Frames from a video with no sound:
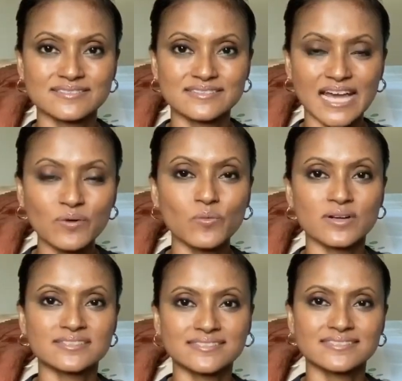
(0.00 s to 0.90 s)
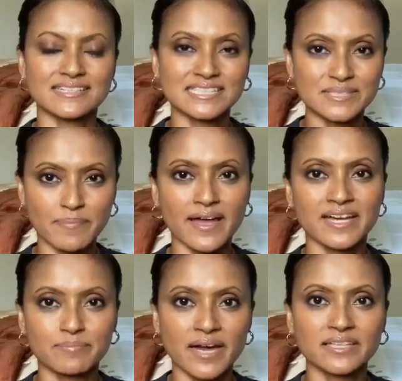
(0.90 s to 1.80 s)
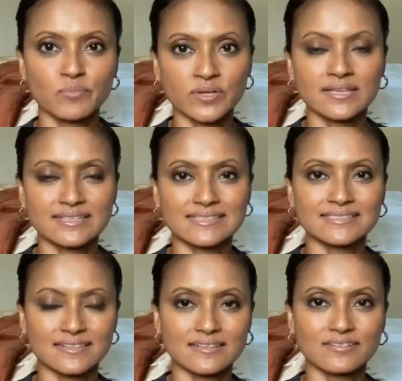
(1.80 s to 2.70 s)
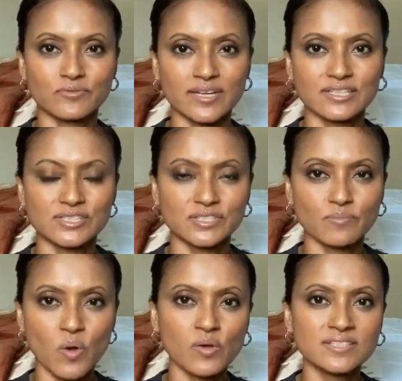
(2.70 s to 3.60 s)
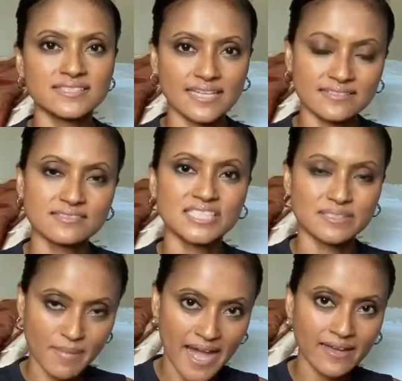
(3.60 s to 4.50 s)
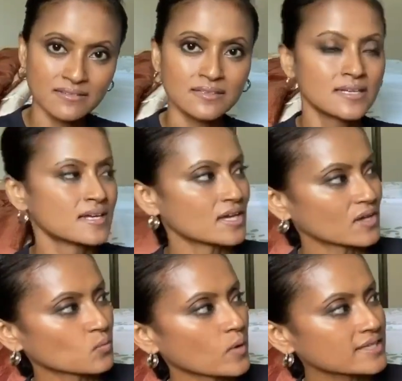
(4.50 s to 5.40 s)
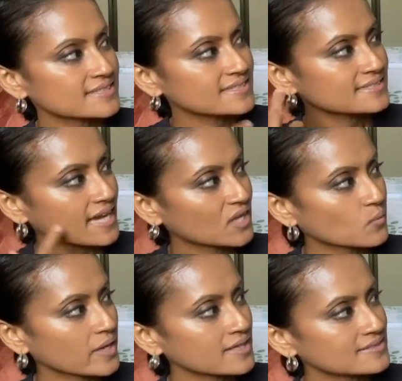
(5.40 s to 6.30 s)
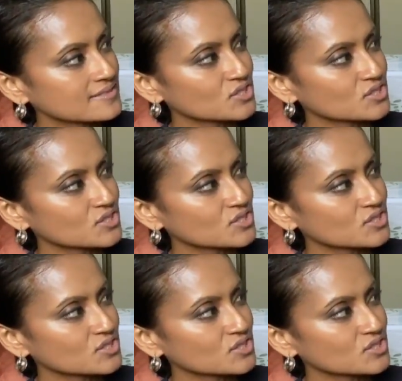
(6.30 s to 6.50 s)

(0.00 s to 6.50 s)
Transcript: That was inspired by the Mona Lisa, right? The small, subtle smile. And why is it sideways?